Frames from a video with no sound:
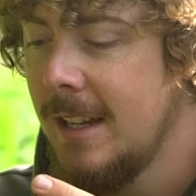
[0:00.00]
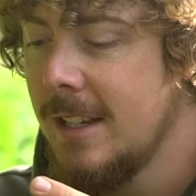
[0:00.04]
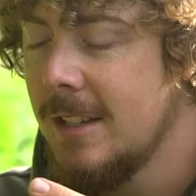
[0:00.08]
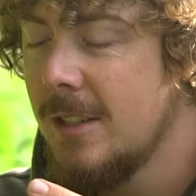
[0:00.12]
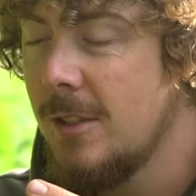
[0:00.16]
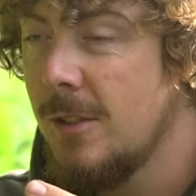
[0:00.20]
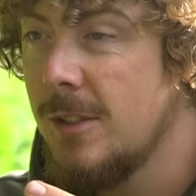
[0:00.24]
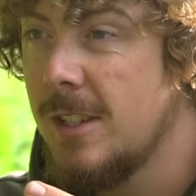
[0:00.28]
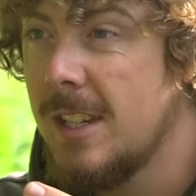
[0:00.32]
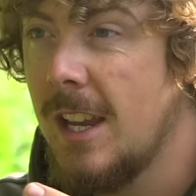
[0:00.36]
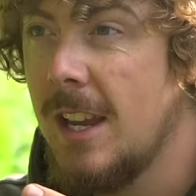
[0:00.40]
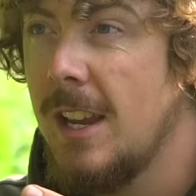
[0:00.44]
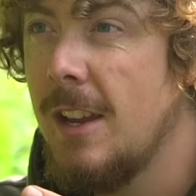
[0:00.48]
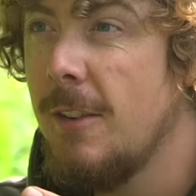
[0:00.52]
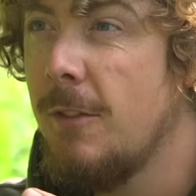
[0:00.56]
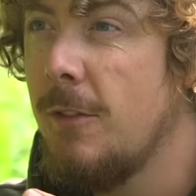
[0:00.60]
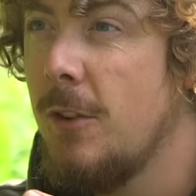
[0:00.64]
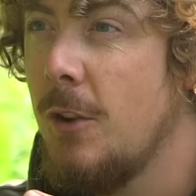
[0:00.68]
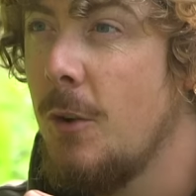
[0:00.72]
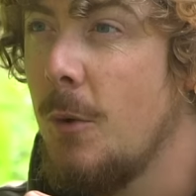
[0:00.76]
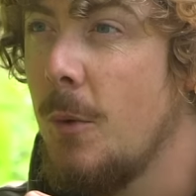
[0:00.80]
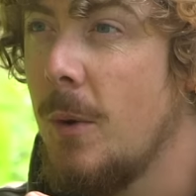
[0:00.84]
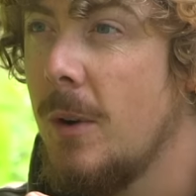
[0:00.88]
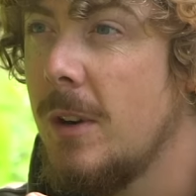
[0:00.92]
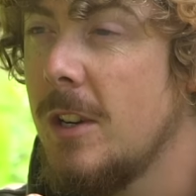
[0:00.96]
So say if
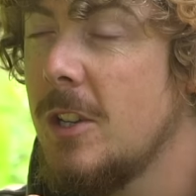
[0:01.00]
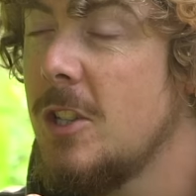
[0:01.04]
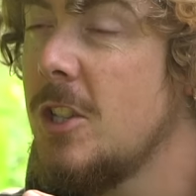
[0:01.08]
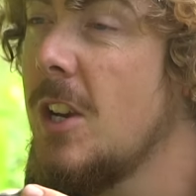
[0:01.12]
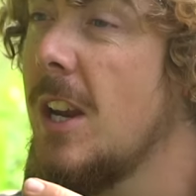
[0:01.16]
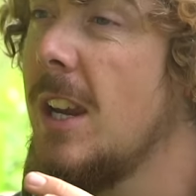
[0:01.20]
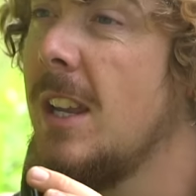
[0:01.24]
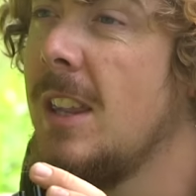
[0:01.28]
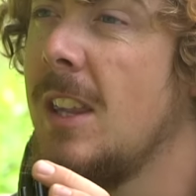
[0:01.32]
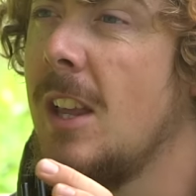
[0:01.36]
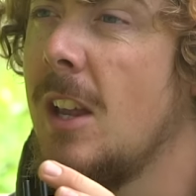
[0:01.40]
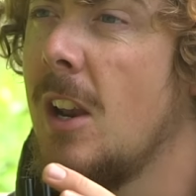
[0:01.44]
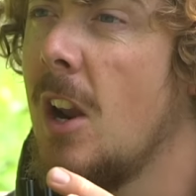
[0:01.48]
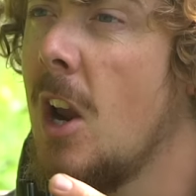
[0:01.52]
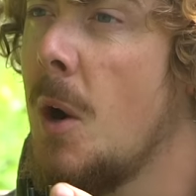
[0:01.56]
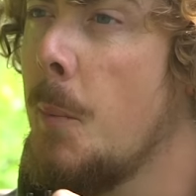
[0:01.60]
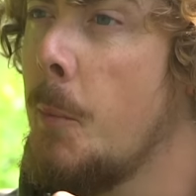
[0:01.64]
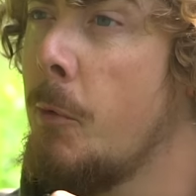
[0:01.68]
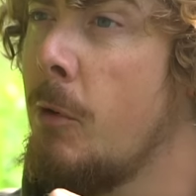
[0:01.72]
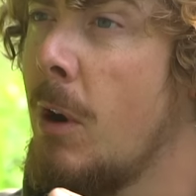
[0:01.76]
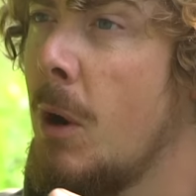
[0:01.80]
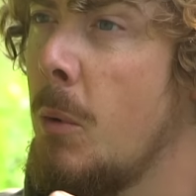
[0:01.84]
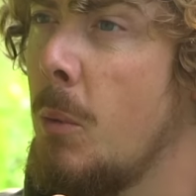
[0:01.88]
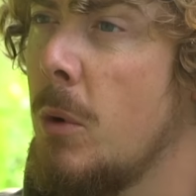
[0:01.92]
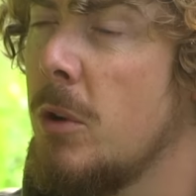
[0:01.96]
you were shaking the alarm
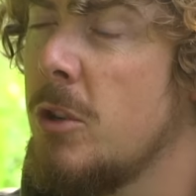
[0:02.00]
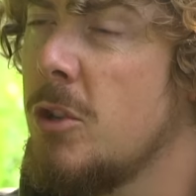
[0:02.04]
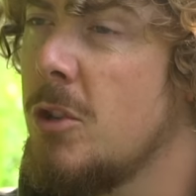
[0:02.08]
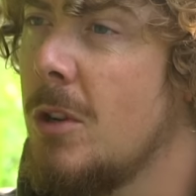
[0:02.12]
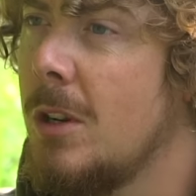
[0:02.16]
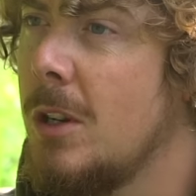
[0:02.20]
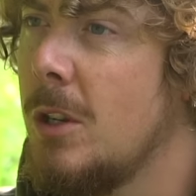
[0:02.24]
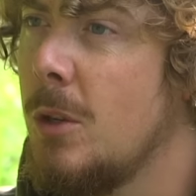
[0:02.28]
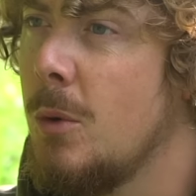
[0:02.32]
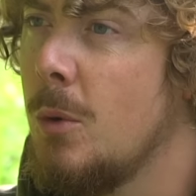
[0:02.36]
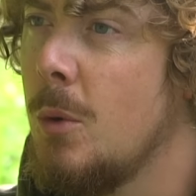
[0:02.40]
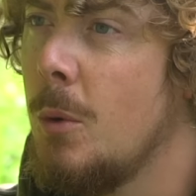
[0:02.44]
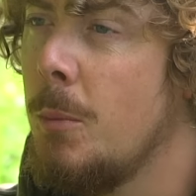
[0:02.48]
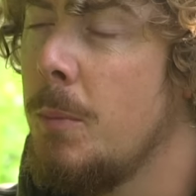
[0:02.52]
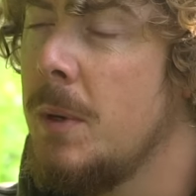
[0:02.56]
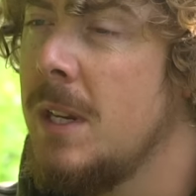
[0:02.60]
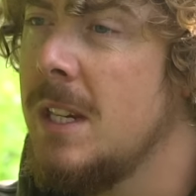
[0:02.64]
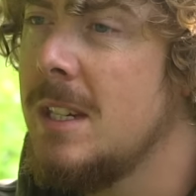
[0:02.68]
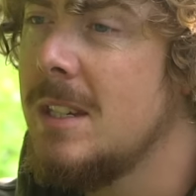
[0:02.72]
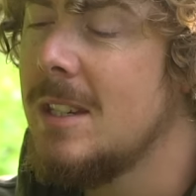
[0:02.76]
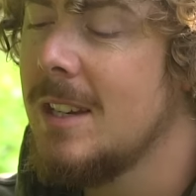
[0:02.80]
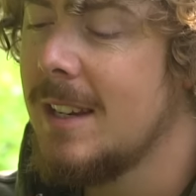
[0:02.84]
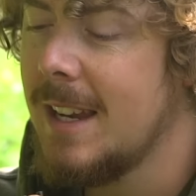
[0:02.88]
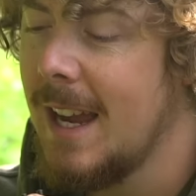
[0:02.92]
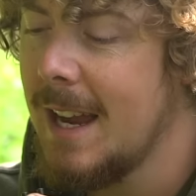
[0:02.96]
around while trying to do a
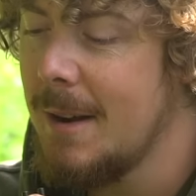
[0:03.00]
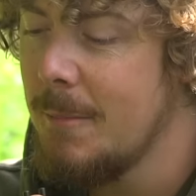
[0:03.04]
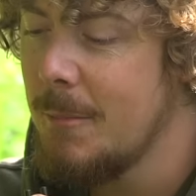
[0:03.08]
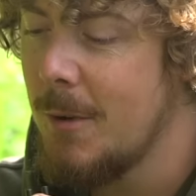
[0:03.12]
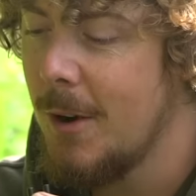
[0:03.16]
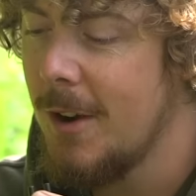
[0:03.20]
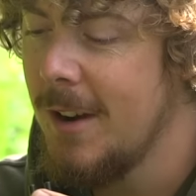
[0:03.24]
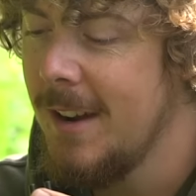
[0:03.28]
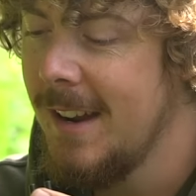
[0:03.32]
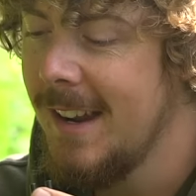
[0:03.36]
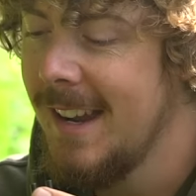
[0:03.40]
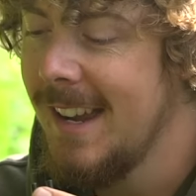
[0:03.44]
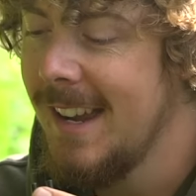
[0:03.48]
piece to camera,